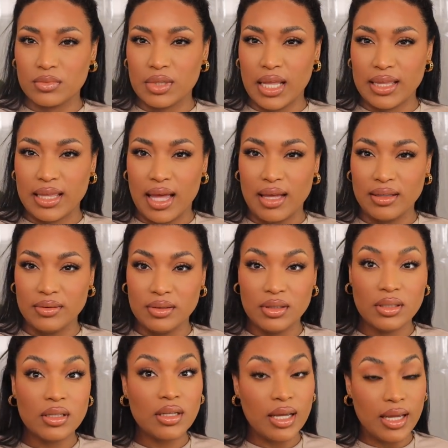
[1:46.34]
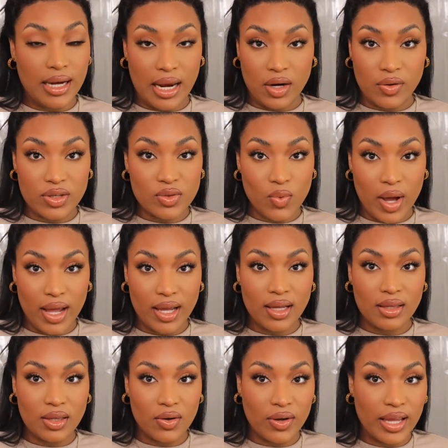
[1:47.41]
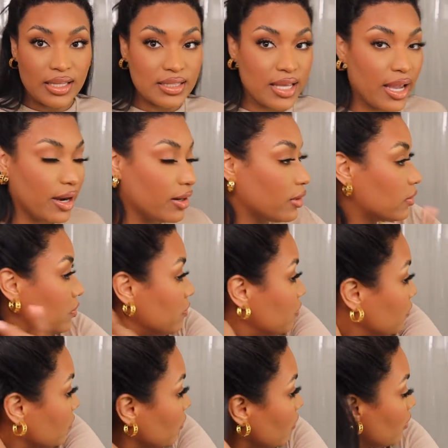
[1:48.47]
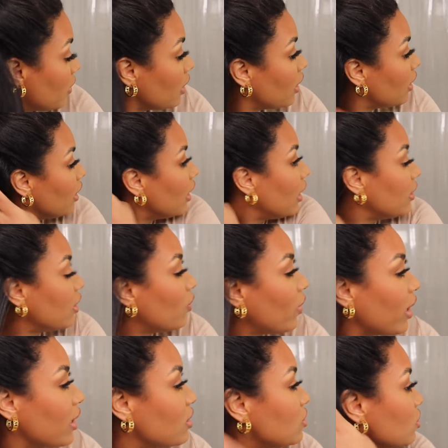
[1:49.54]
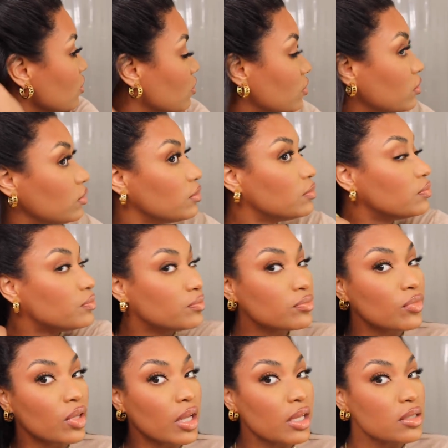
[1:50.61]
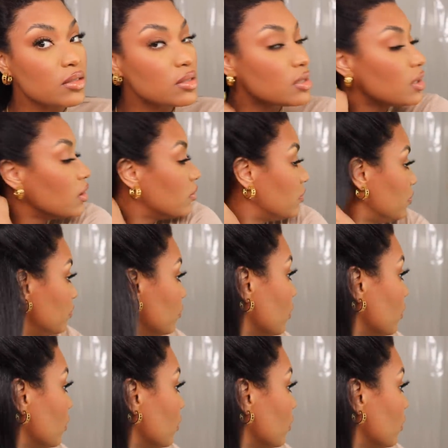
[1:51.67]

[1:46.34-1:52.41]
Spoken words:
like that, and I know it's white, don't get scared. And then what I do, you guys can see,